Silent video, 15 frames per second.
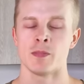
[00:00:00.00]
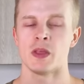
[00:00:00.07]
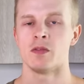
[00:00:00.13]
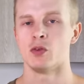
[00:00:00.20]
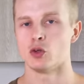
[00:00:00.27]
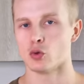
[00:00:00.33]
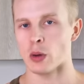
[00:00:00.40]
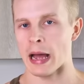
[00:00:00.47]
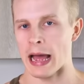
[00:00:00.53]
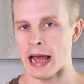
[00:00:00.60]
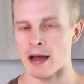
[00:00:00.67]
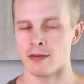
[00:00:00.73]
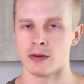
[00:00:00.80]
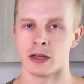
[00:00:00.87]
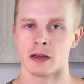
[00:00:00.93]
If you do
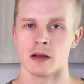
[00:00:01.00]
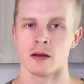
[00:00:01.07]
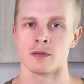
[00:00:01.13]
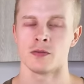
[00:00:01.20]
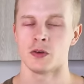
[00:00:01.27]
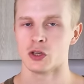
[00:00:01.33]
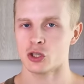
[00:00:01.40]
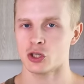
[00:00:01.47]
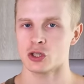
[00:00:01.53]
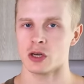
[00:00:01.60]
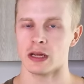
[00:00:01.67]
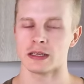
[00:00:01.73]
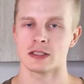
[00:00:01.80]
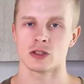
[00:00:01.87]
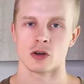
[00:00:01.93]
have like a fish
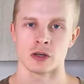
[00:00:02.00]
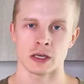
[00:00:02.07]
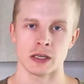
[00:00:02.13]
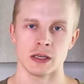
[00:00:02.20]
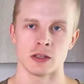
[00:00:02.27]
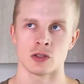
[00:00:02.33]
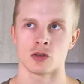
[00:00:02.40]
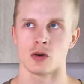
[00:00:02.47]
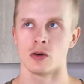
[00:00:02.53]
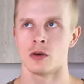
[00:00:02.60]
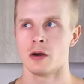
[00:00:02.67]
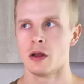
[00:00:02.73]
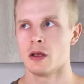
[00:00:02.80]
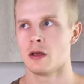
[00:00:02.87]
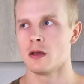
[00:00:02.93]
like sardines
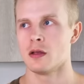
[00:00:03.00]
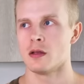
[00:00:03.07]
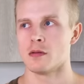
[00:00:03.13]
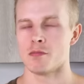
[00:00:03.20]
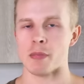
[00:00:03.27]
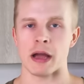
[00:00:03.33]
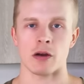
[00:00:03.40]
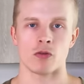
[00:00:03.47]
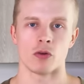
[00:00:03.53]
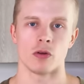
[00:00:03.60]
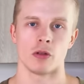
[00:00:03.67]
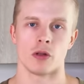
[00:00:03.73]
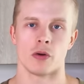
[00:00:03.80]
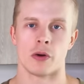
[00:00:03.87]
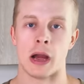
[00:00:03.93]
or
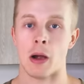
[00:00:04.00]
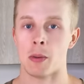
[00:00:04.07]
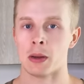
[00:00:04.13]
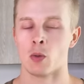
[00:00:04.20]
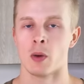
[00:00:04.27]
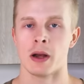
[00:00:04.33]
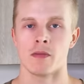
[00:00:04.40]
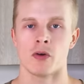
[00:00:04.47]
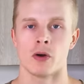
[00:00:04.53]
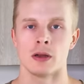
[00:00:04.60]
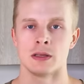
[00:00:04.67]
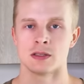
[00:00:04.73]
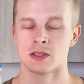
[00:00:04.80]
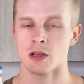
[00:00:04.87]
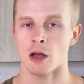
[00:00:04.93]
mackerel or herring, whatever,
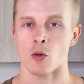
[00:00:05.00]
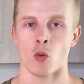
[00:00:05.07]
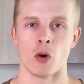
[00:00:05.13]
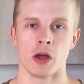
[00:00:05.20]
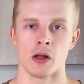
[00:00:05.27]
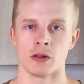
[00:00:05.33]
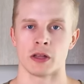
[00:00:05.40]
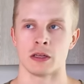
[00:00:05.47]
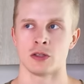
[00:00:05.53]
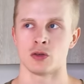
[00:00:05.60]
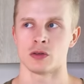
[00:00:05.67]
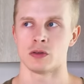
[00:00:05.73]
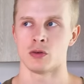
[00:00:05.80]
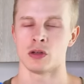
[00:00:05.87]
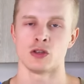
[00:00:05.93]
inside oil, then
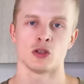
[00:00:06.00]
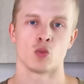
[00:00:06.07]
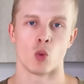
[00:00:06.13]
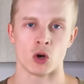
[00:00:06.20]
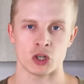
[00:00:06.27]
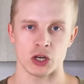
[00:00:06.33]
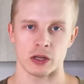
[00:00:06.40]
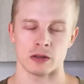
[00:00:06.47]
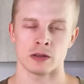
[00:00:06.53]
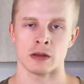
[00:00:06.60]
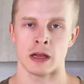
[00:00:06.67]
you, you can just wash it.